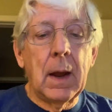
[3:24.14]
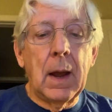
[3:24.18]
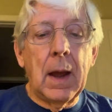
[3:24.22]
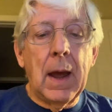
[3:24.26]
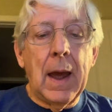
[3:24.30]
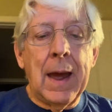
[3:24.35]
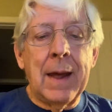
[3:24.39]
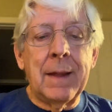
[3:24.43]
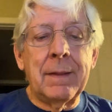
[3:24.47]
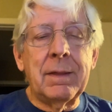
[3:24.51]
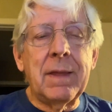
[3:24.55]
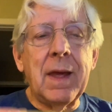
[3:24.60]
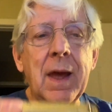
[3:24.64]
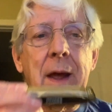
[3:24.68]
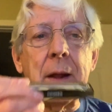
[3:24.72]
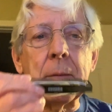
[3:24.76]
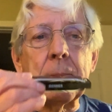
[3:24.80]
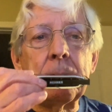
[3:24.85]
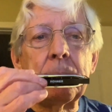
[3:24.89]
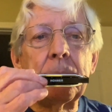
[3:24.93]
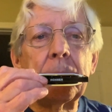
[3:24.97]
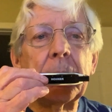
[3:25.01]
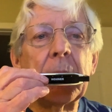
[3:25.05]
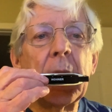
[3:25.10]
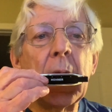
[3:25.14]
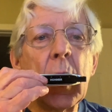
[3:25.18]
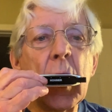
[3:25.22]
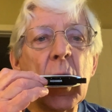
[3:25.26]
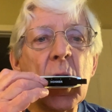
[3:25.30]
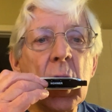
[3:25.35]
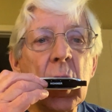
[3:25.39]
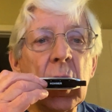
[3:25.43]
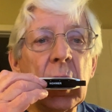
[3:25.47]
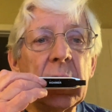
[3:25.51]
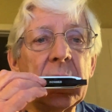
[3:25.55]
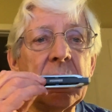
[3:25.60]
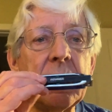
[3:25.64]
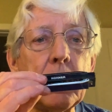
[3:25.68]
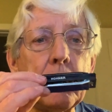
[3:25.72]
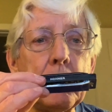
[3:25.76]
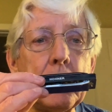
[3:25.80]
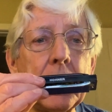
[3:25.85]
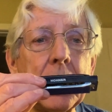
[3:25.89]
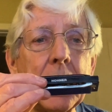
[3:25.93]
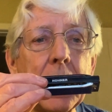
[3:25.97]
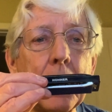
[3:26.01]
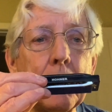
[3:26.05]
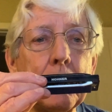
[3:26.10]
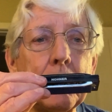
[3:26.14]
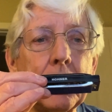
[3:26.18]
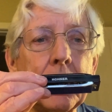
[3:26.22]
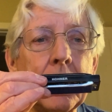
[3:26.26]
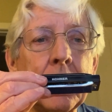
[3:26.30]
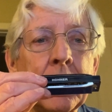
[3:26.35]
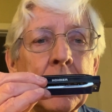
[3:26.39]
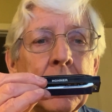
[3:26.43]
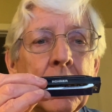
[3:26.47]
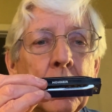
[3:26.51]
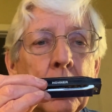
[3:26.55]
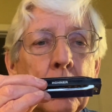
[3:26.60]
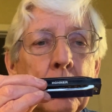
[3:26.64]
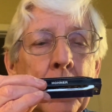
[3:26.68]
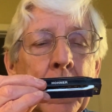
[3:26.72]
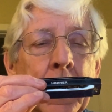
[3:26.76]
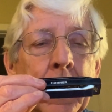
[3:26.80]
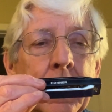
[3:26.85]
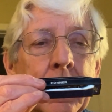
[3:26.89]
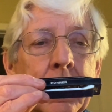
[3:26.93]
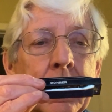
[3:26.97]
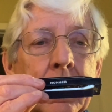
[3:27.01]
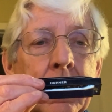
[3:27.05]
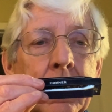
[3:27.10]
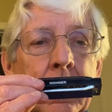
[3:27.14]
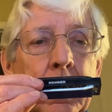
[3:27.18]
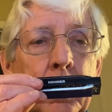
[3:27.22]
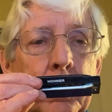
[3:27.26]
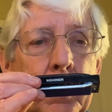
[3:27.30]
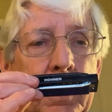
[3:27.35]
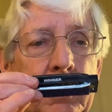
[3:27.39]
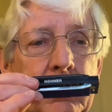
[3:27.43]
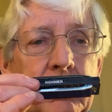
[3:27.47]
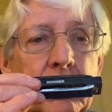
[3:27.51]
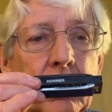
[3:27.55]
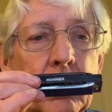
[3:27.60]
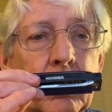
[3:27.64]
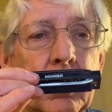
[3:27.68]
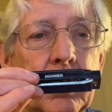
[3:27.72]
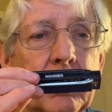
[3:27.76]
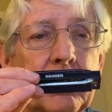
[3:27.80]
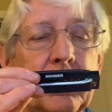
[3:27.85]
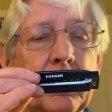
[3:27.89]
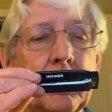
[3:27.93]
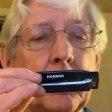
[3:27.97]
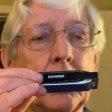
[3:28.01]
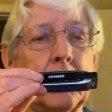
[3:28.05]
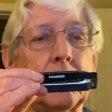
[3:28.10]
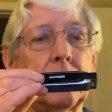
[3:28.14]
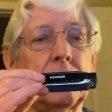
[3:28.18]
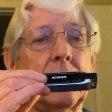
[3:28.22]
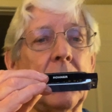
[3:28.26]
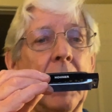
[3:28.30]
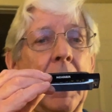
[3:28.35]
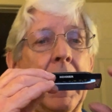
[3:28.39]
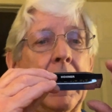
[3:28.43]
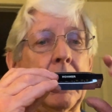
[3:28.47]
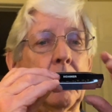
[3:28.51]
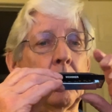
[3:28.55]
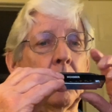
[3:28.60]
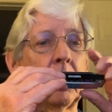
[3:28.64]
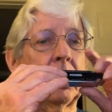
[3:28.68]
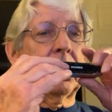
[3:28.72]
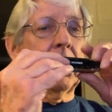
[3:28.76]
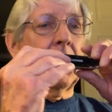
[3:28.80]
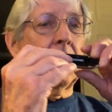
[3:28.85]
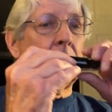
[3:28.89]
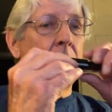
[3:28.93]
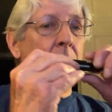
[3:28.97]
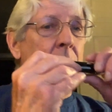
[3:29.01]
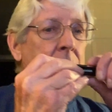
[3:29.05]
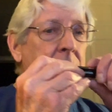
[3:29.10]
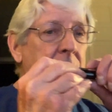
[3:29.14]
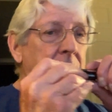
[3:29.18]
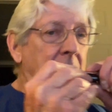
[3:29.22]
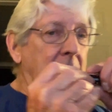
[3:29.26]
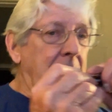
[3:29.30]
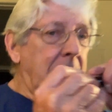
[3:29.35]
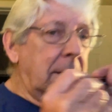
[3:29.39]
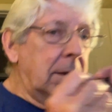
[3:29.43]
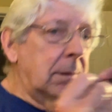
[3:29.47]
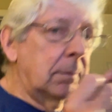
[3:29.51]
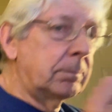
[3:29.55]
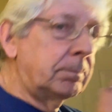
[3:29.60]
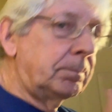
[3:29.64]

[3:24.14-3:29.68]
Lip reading: And then tip it up a little bit. Let me show you from the side what that looks like.